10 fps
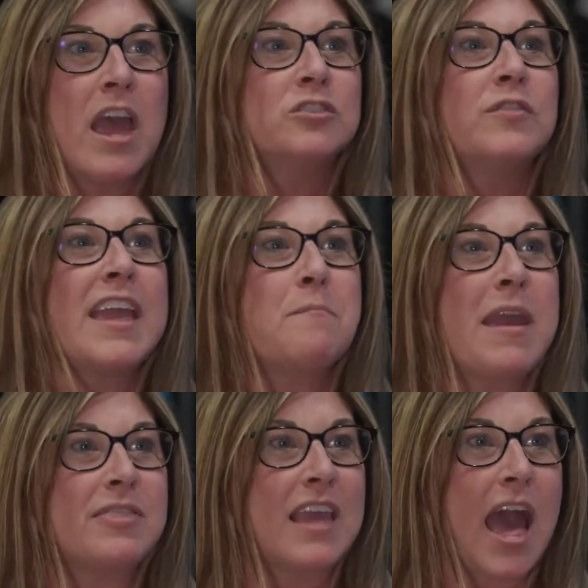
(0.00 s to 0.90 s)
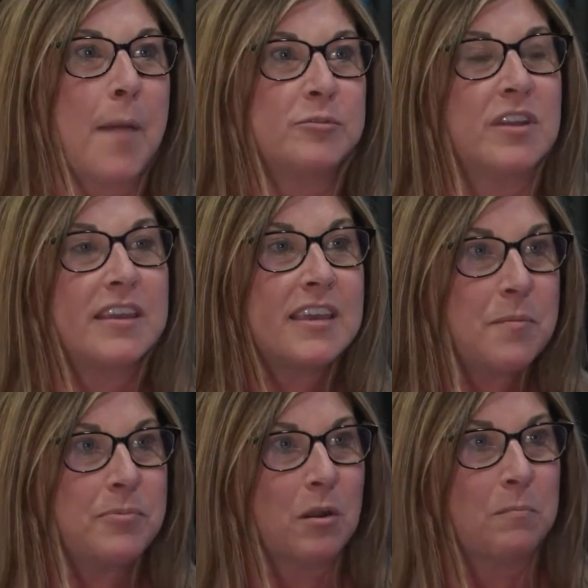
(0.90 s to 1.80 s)
So they make the option to
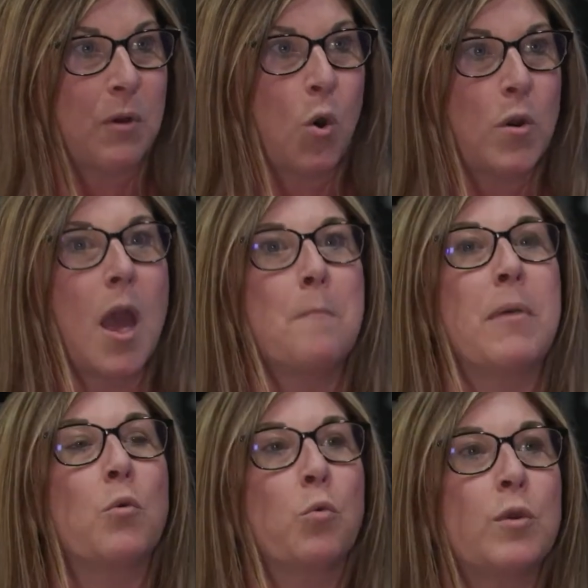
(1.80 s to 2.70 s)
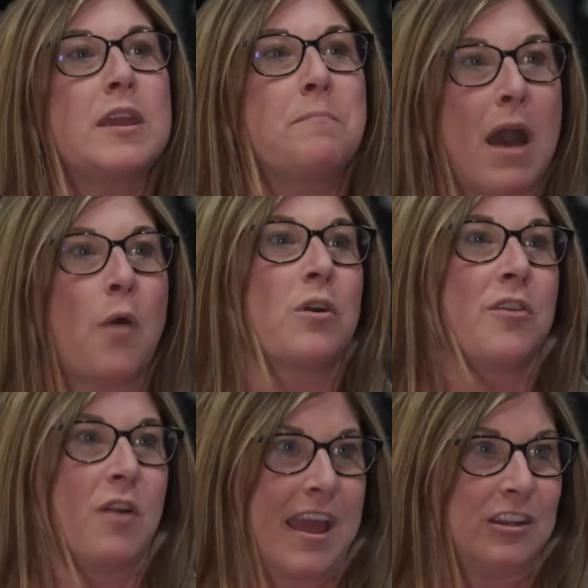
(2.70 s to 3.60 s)
keep their boat but repower
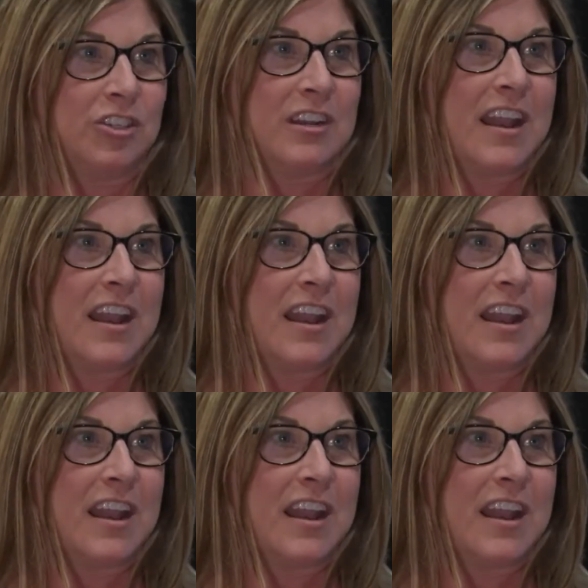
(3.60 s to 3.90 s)
their engine.